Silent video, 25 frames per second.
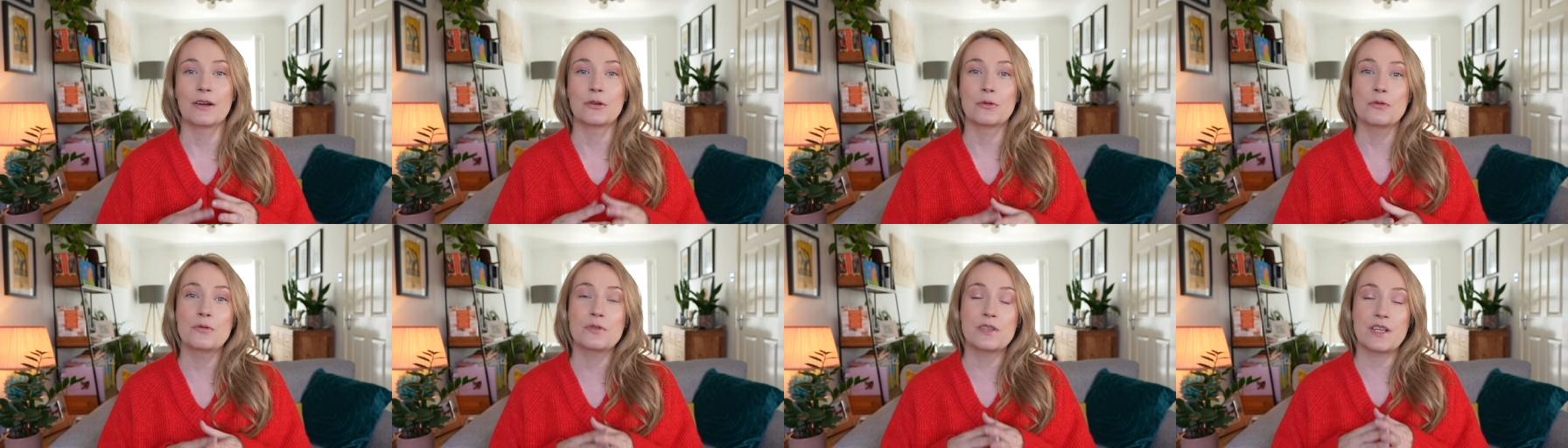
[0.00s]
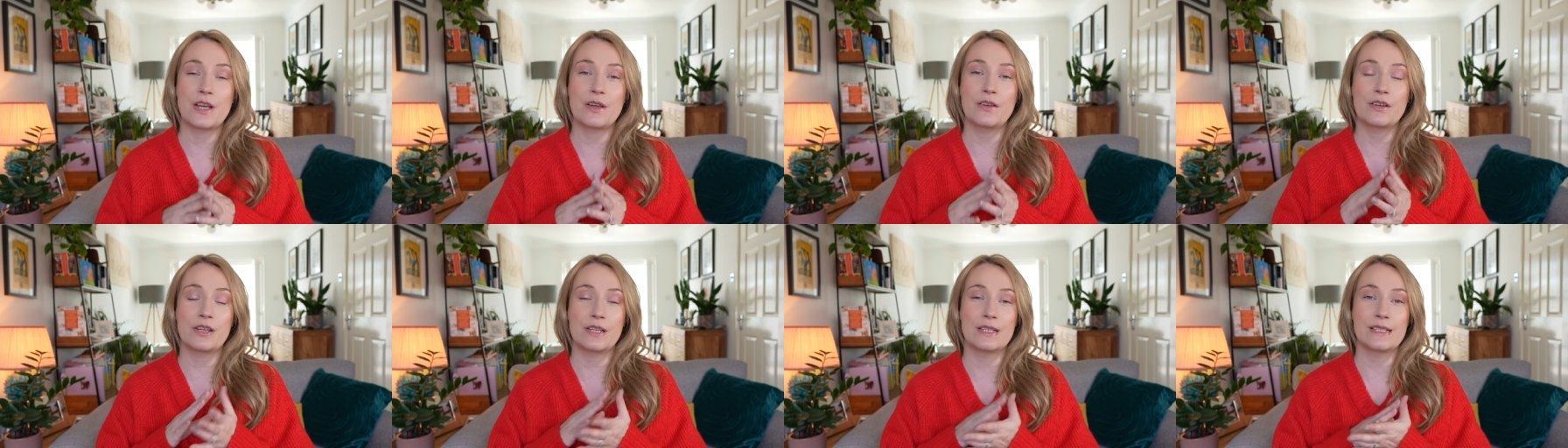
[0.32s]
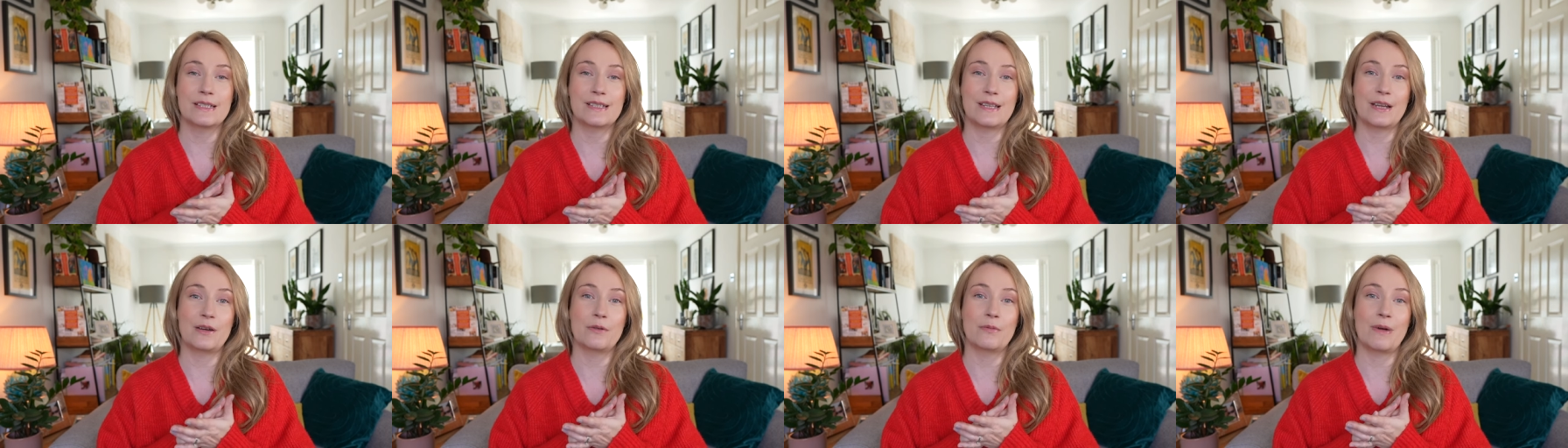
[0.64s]
And also
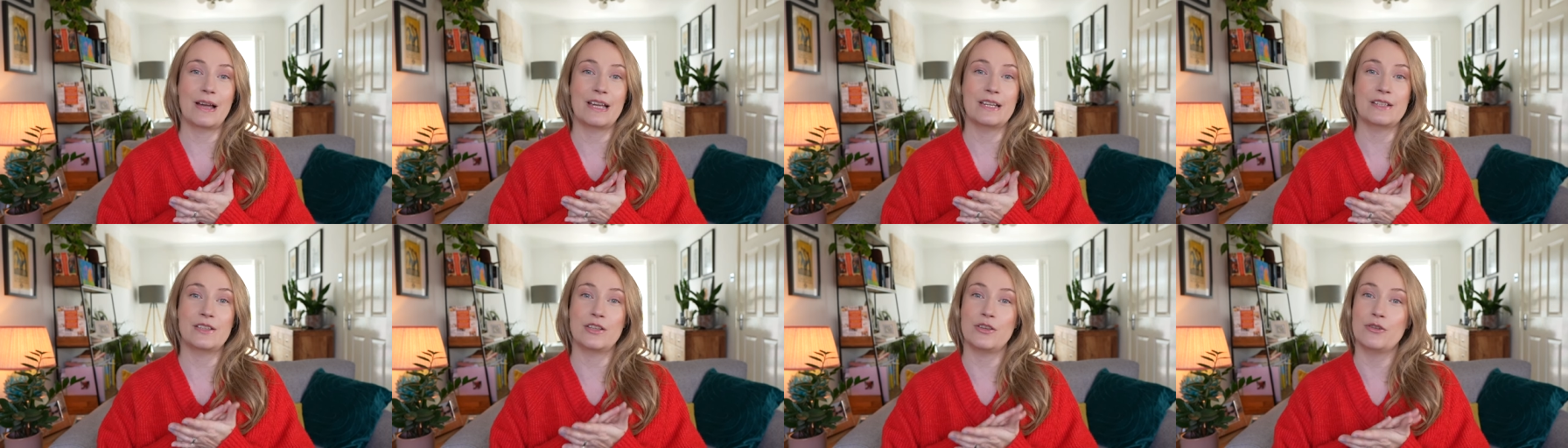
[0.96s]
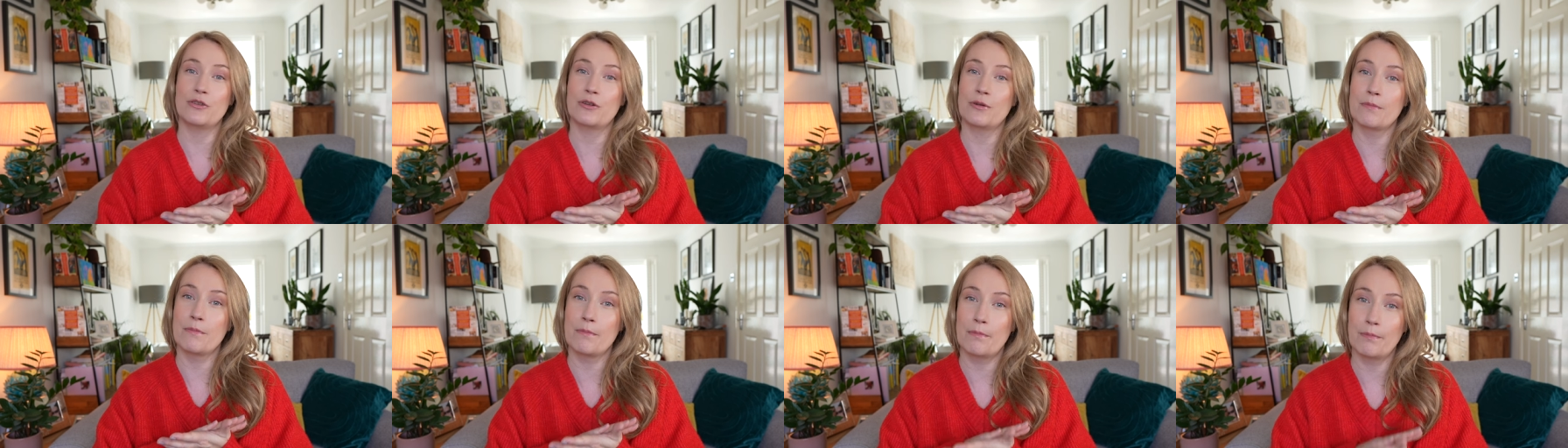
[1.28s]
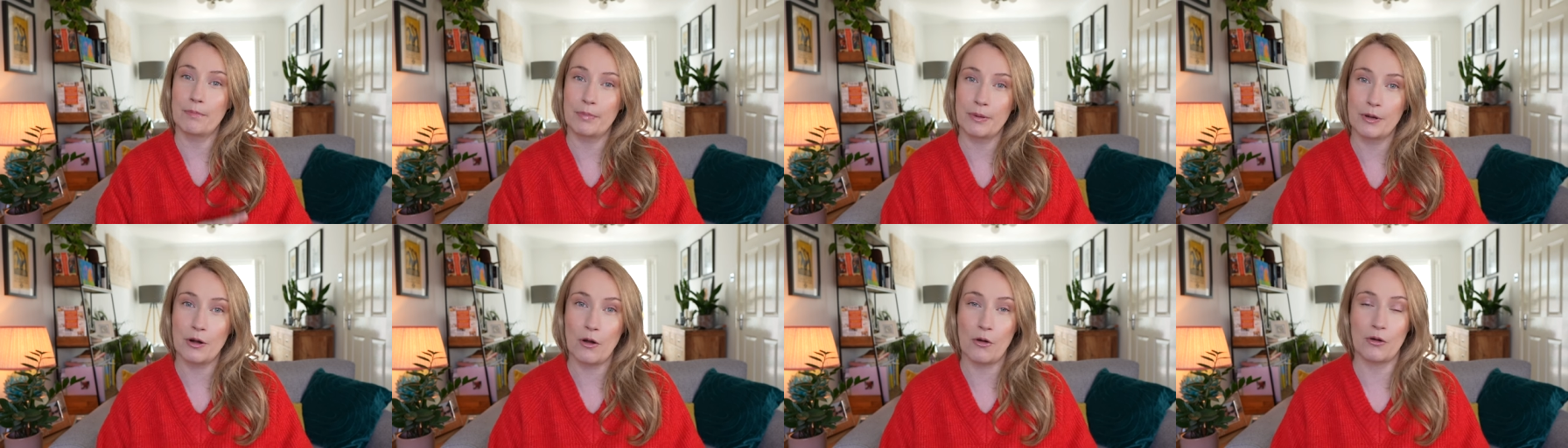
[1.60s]
consider ways that you can
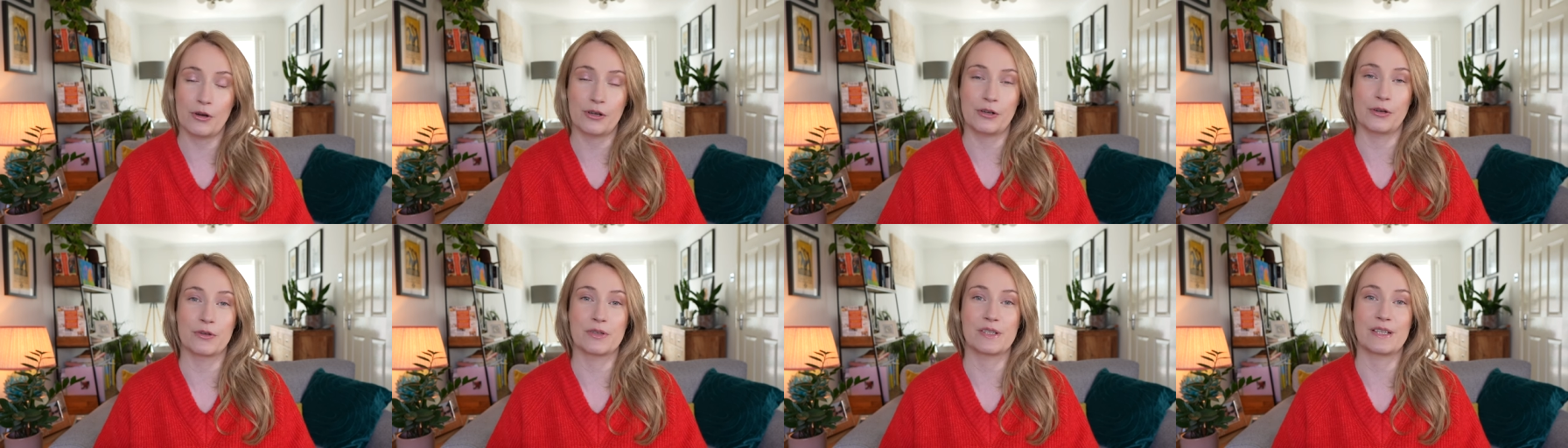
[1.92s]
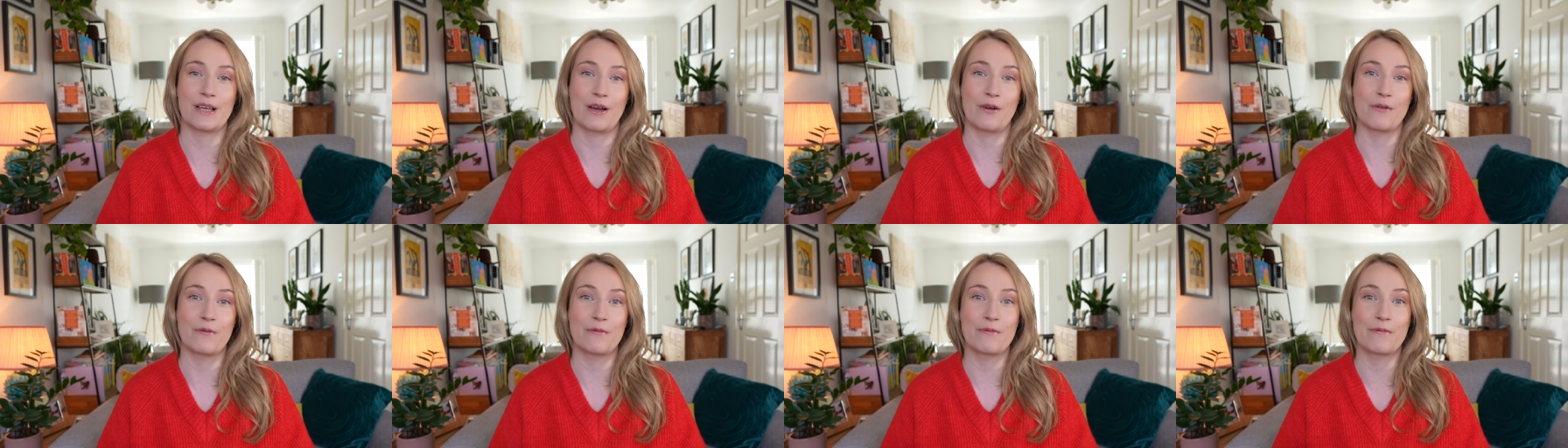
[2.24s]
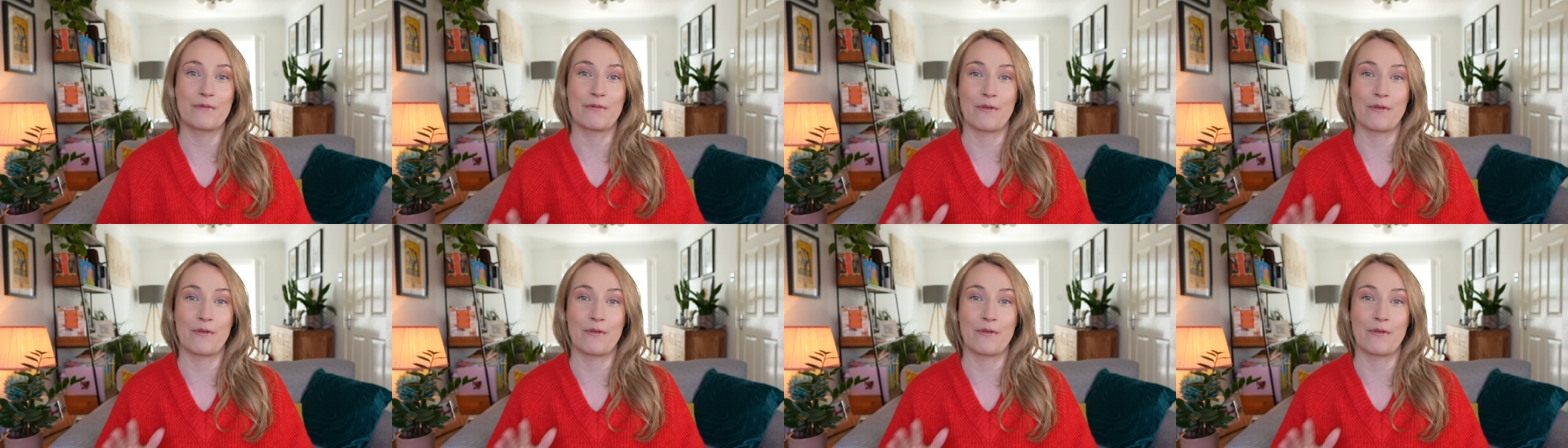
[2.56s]
block yourself